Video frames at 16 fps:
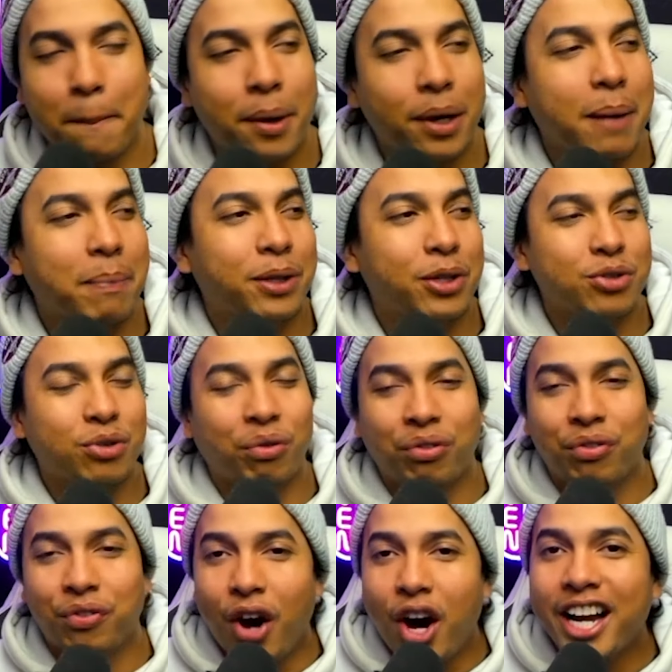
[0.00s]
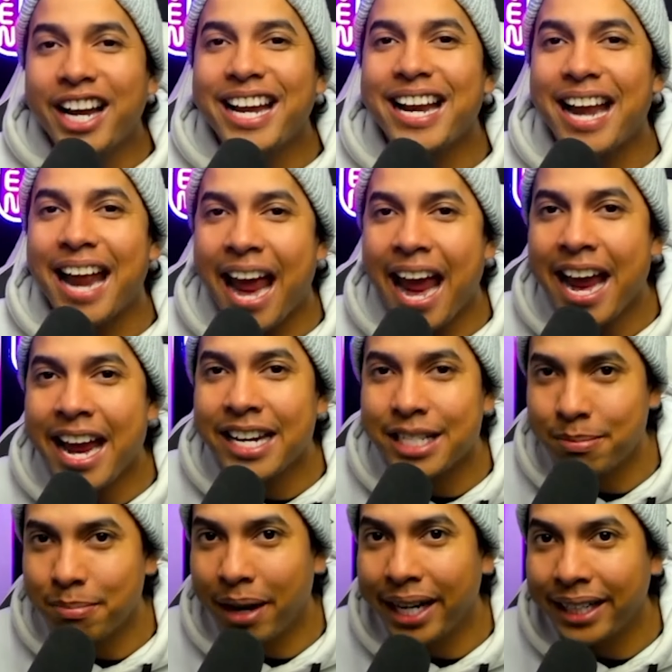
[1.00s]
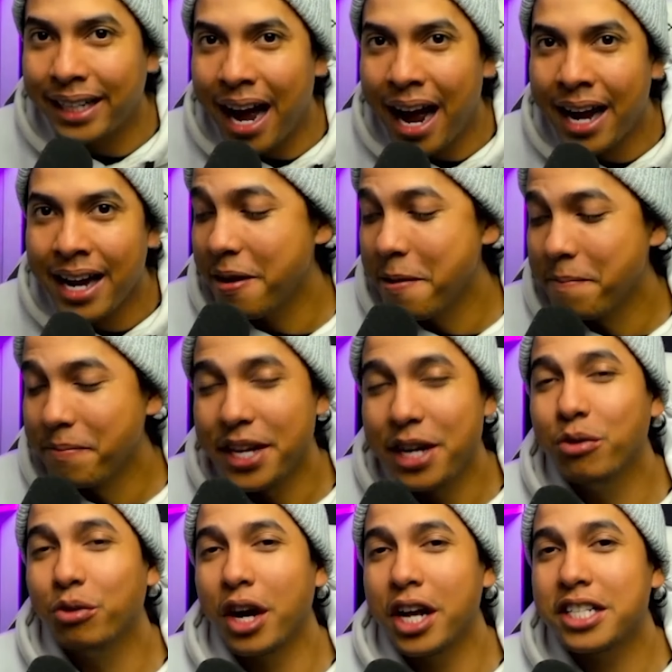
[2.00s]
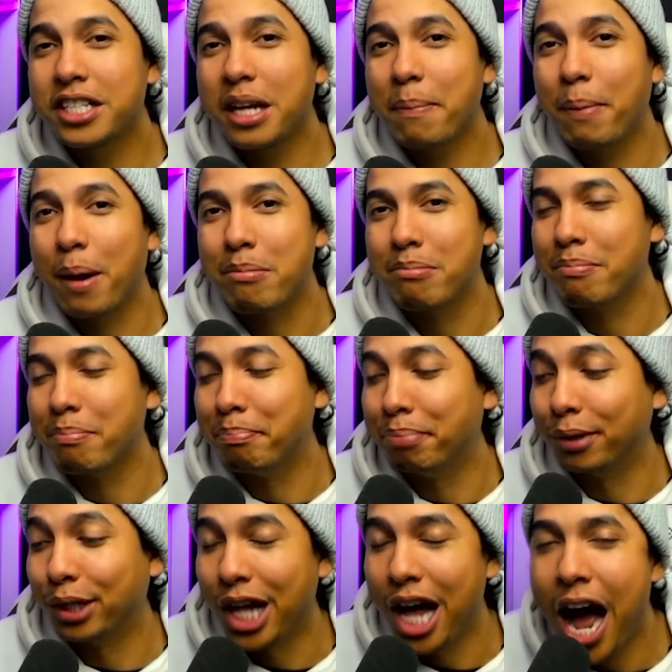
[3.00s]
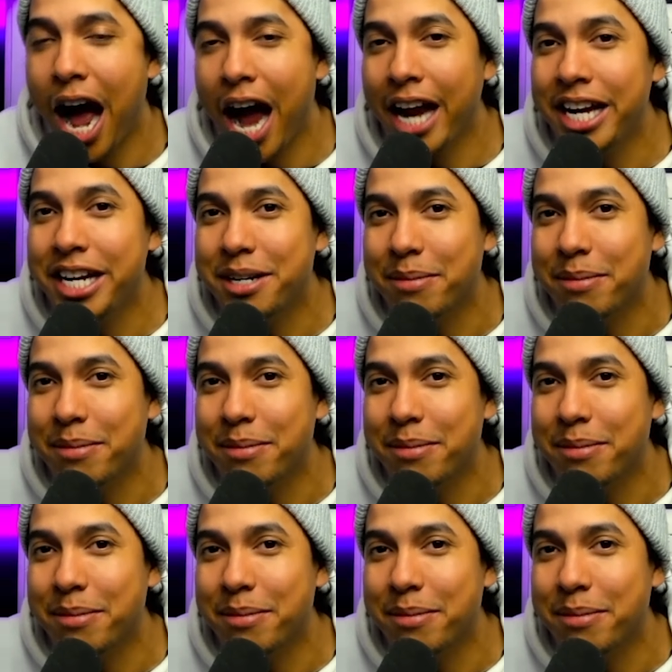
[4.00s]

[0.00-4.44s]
Put up those fucking hands, my guy. He runs up on blind